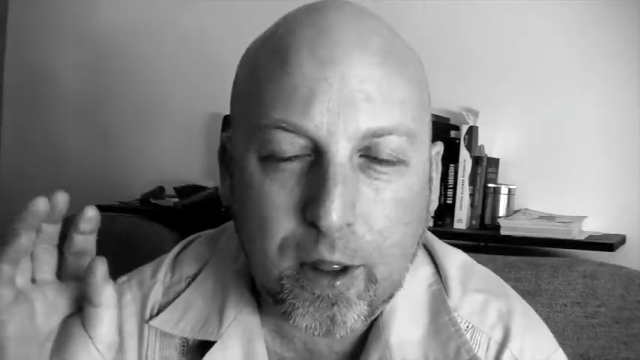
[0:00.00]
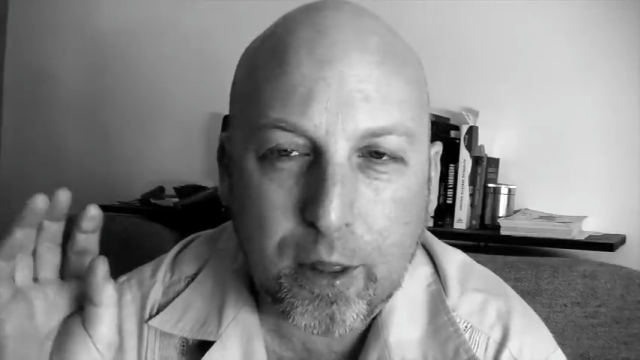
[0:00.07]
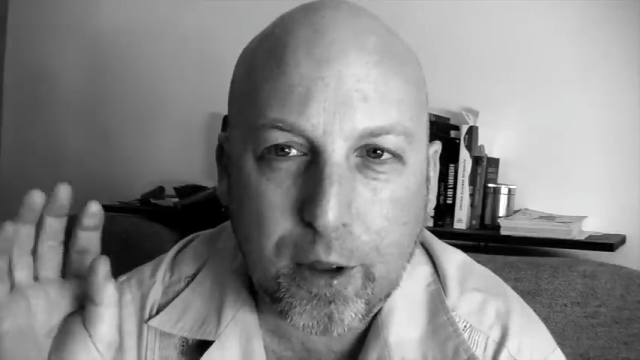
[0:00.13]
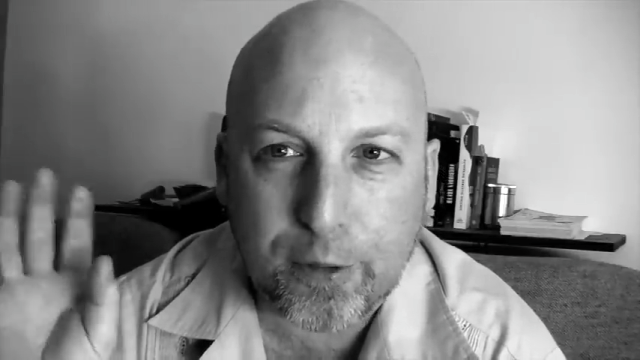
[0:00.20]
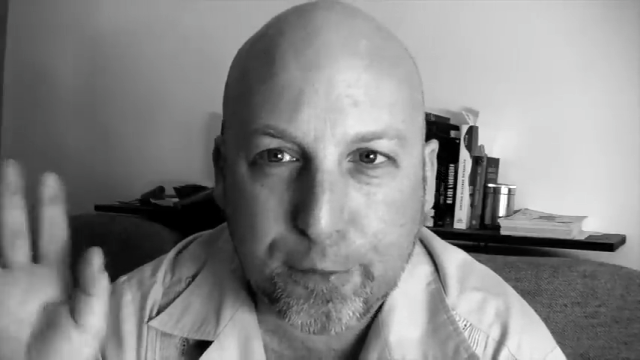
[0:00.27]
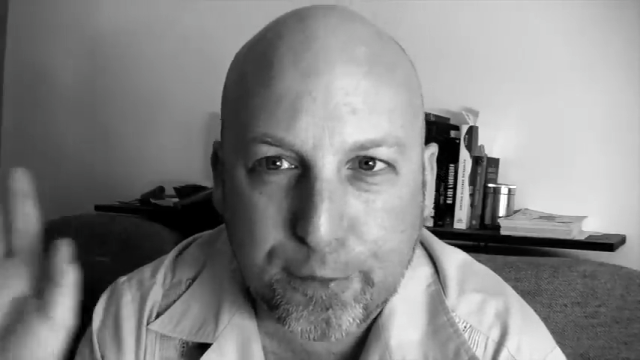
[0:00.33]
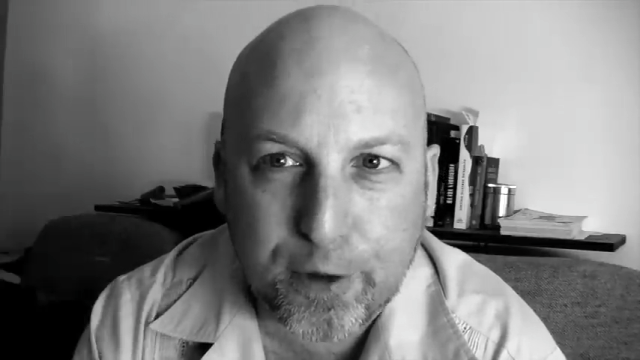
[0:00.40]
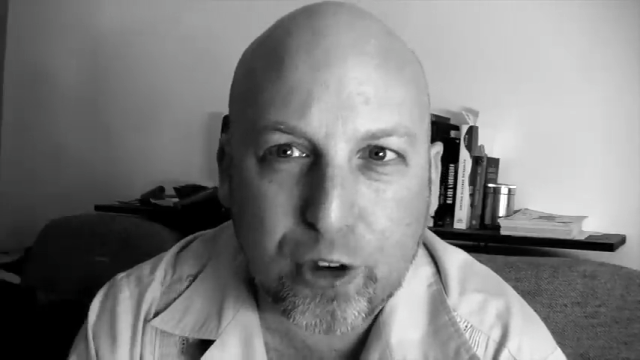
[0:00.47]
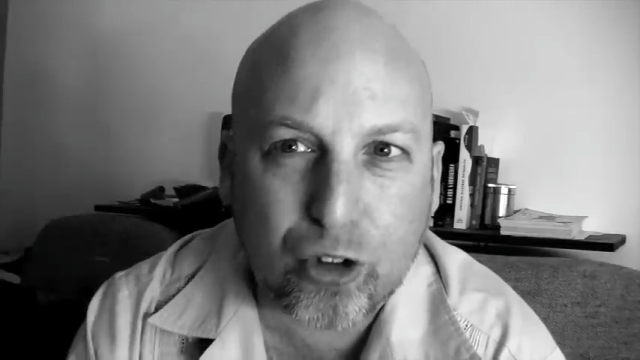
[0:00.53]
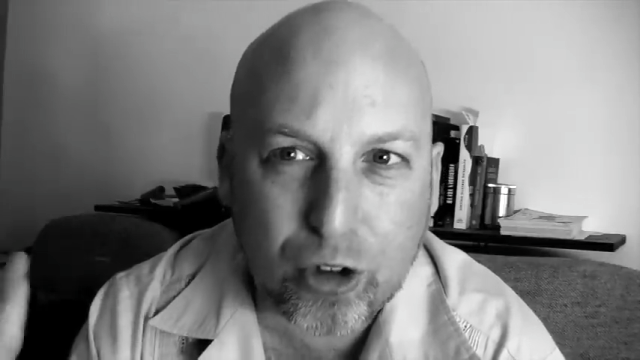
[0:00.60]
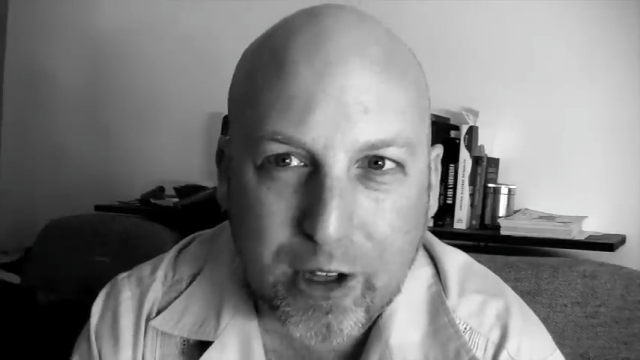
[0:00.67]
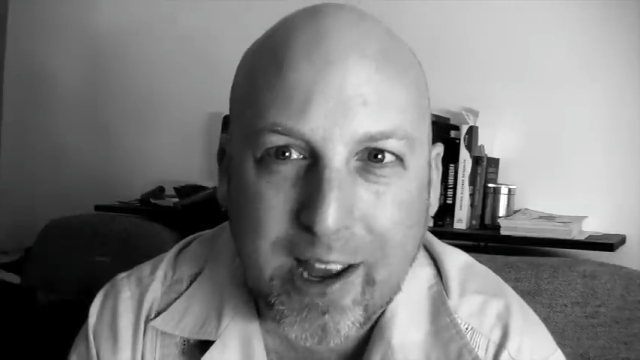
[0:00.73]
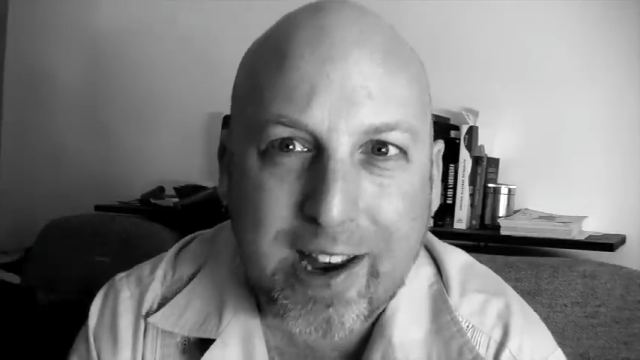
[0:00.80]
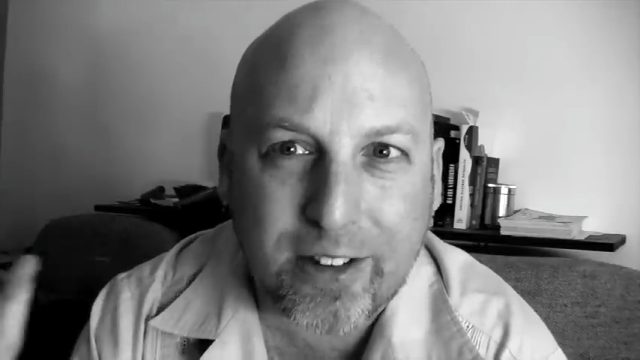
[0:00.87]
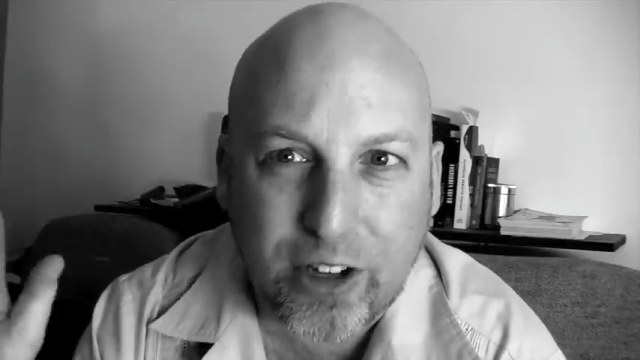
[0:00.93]
That
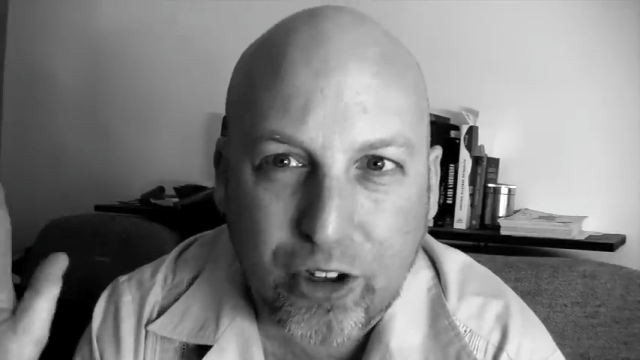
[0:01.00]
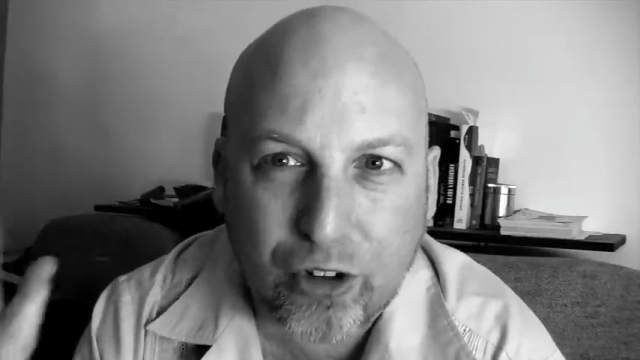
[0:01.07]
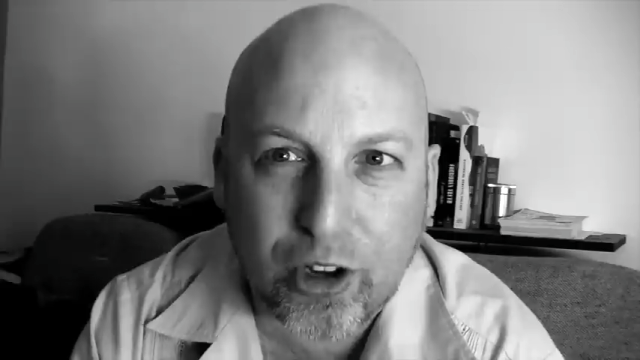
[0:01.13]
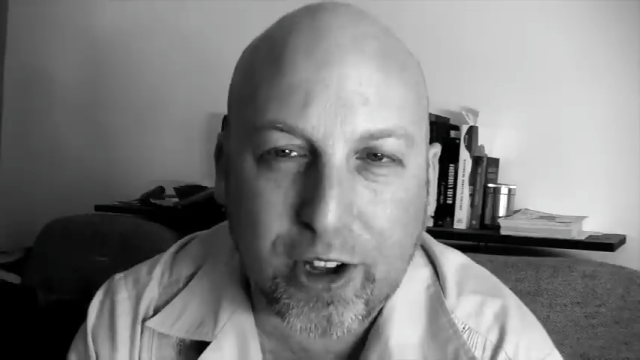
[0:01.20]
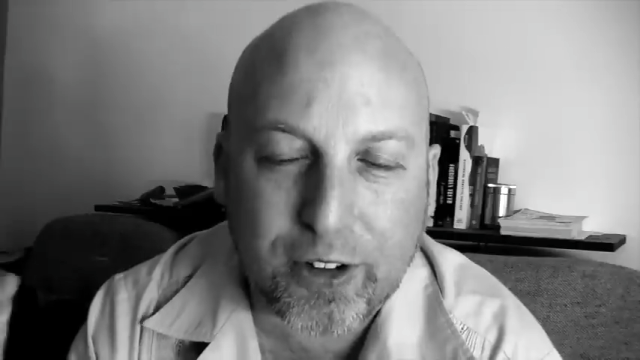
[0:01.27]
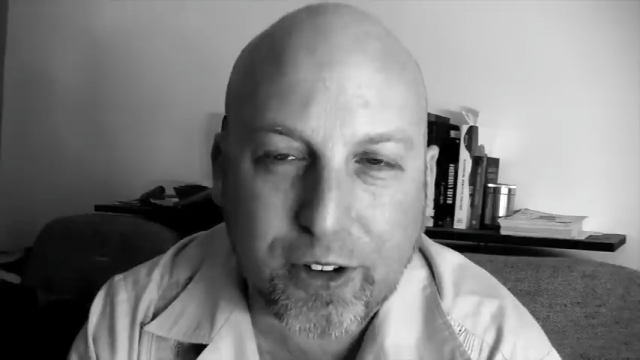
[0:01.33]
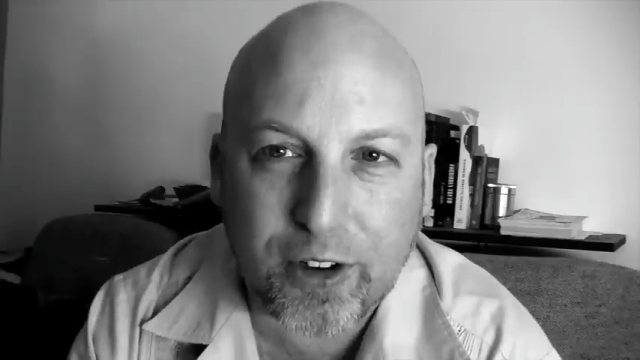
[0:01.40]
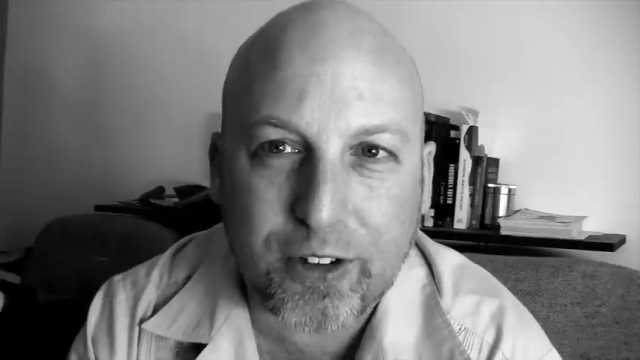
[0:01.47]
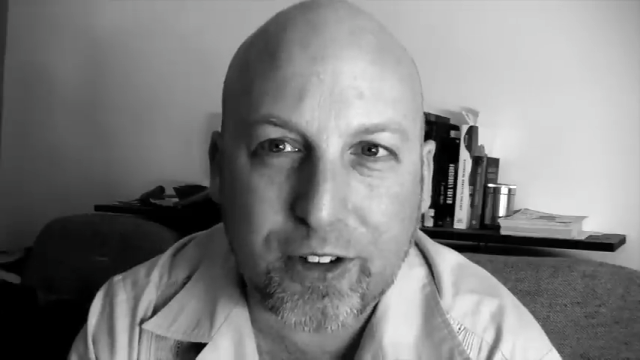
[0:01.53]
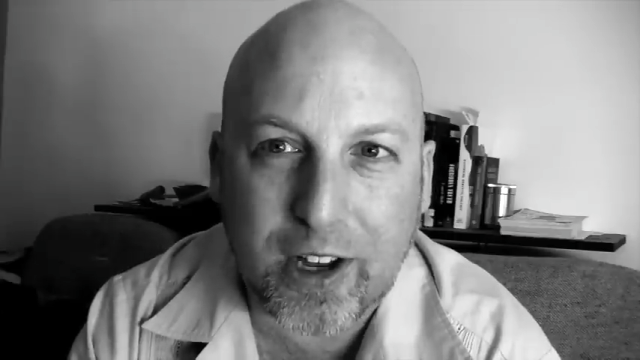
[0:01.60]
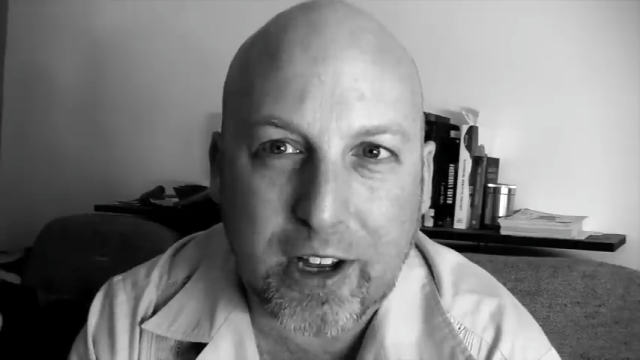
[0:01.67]
vigilante justice